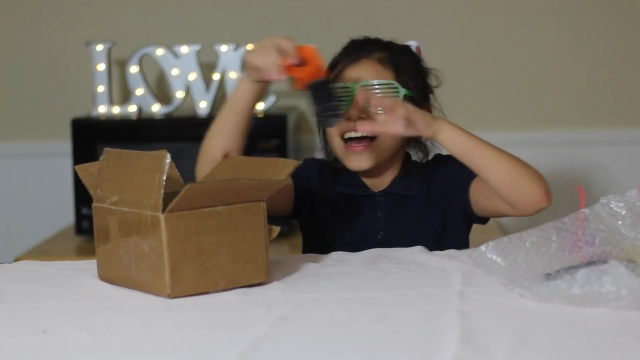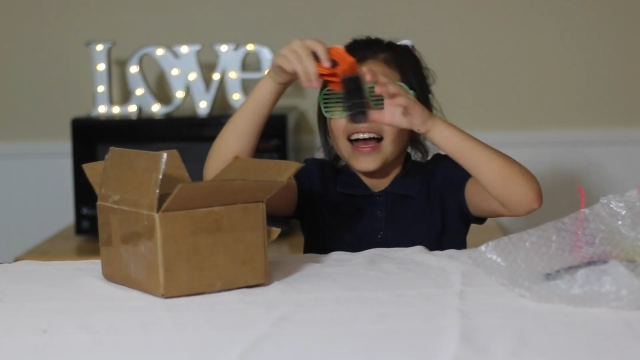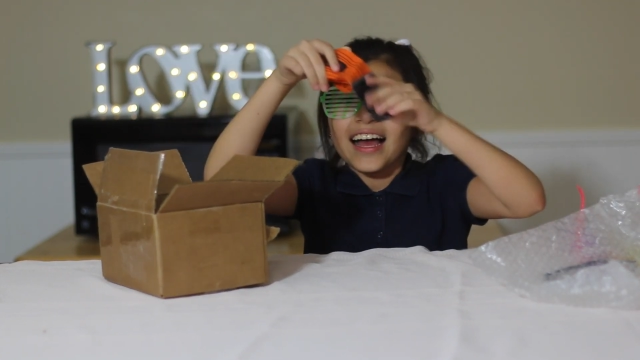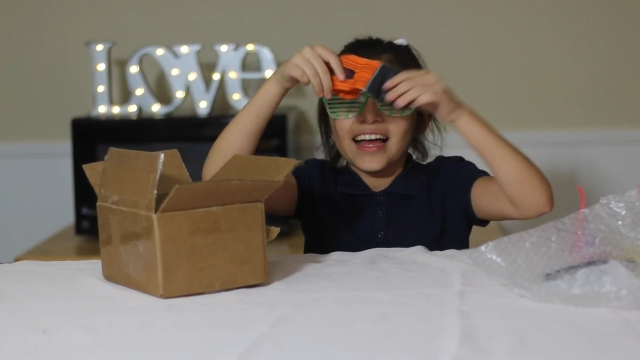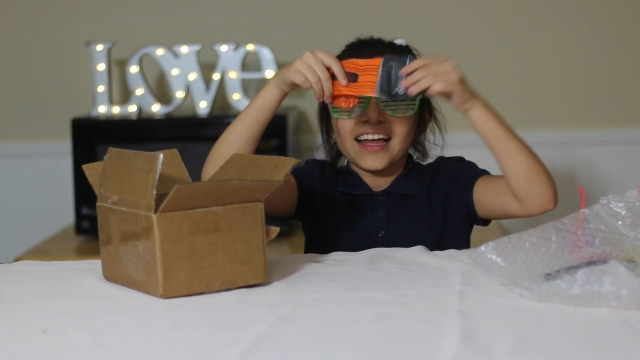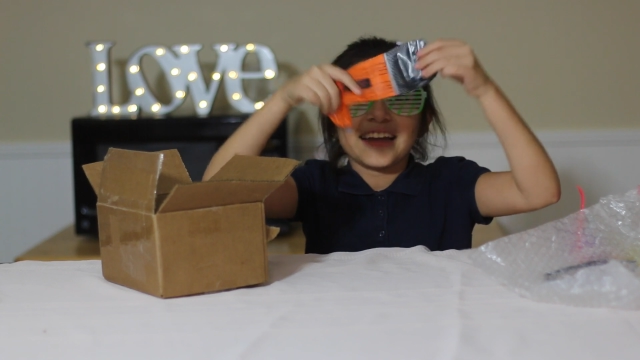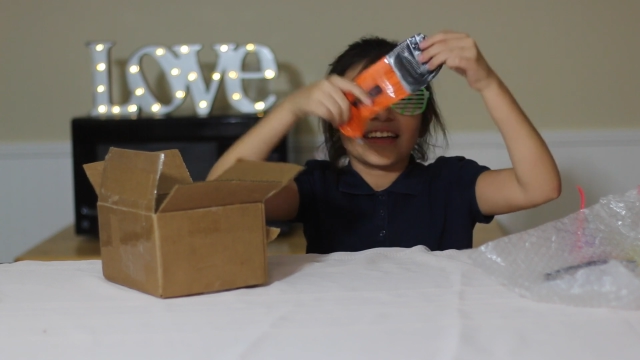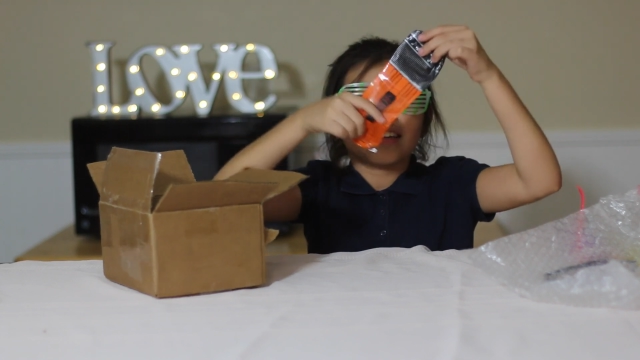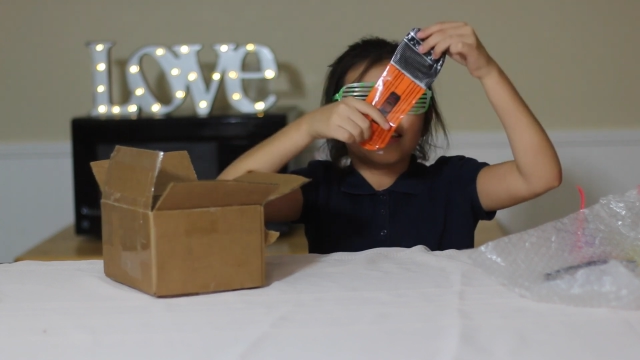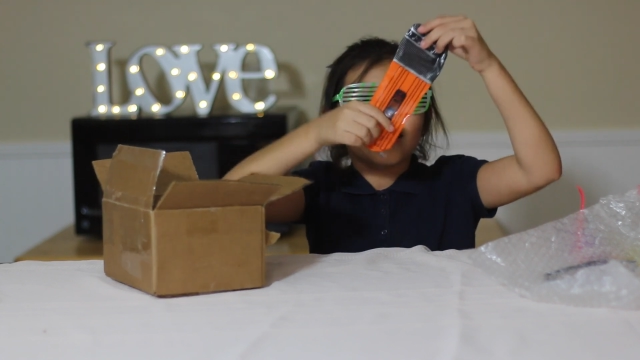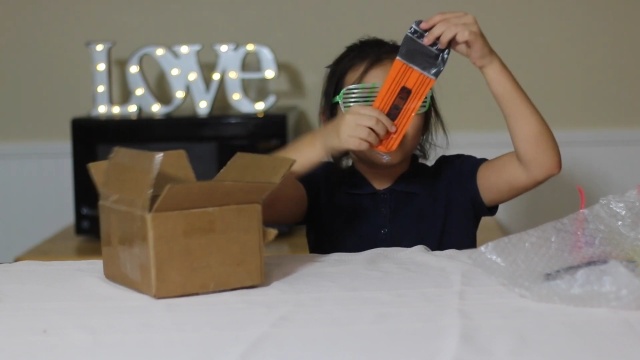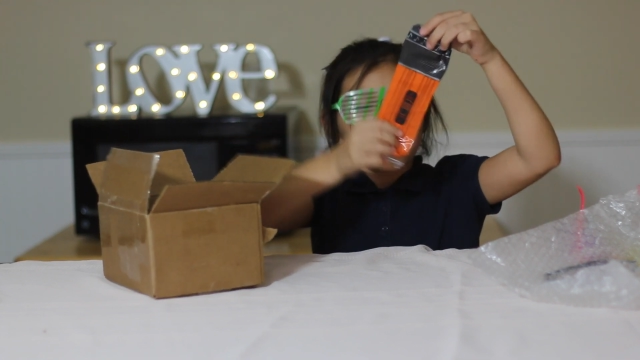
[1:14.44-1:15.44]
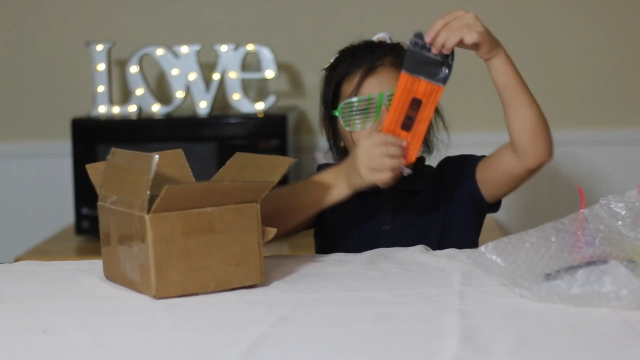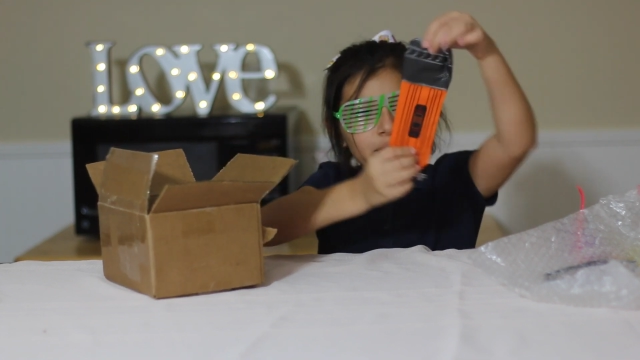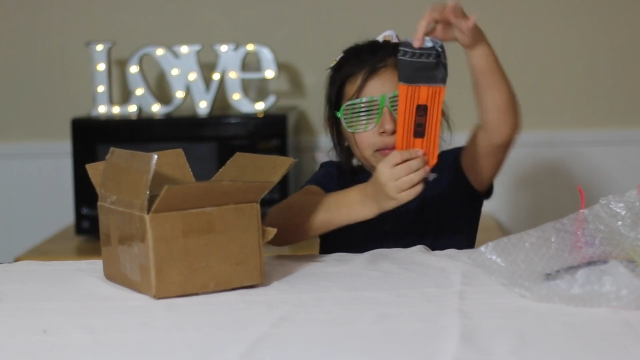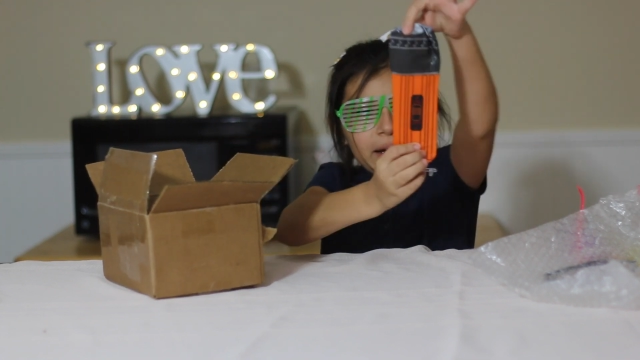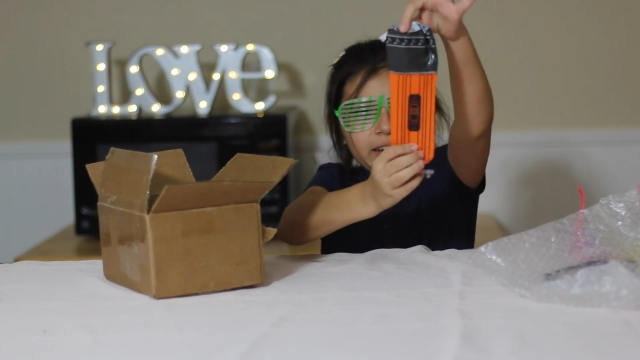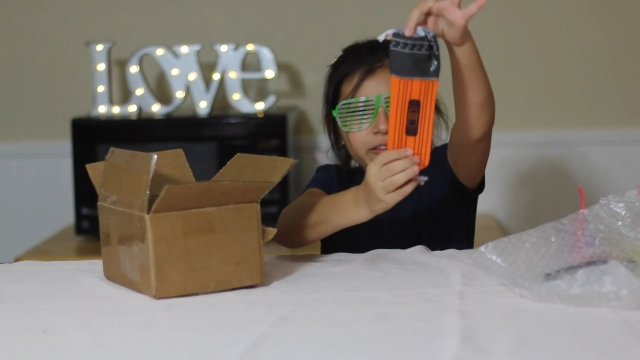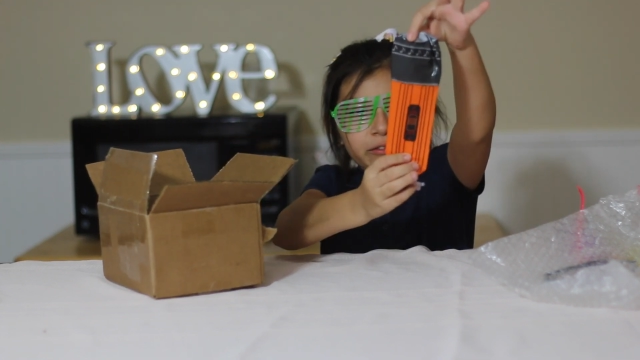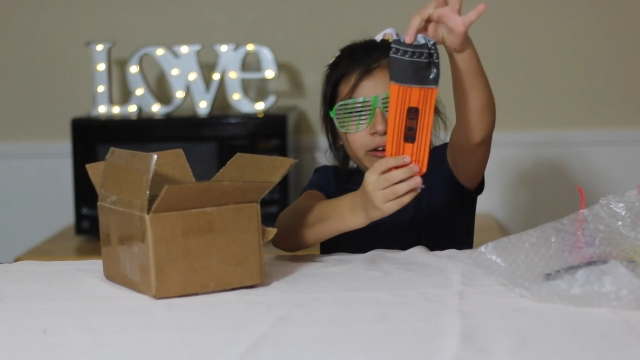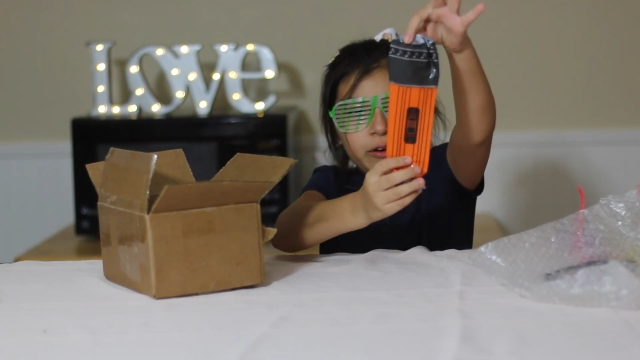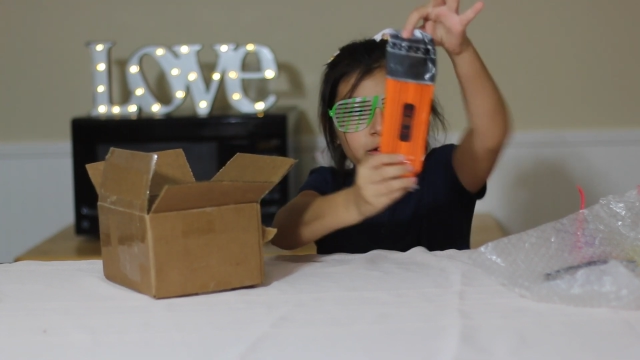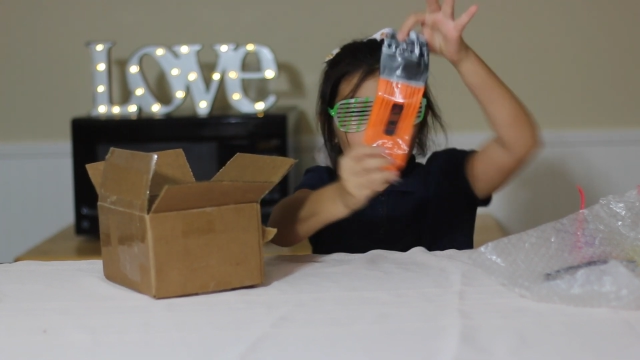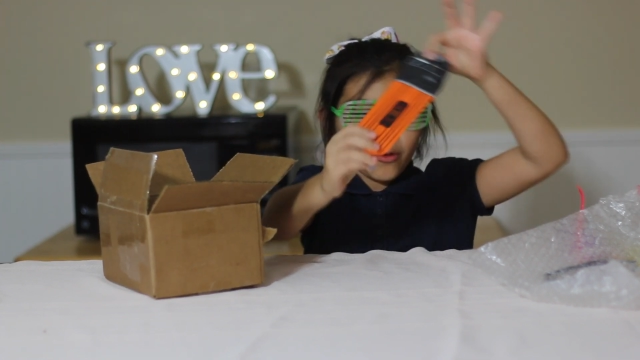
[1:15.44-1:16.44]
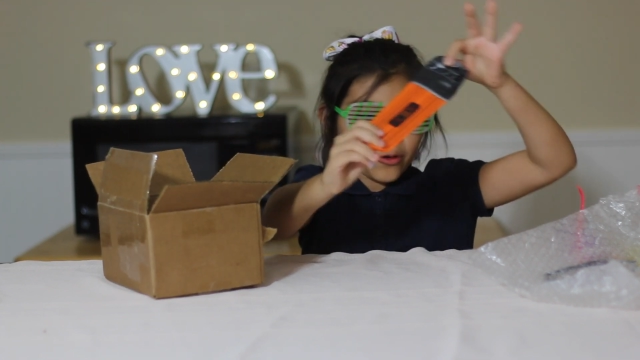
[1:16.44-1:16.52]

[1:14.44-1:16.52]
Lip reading: and another microphone,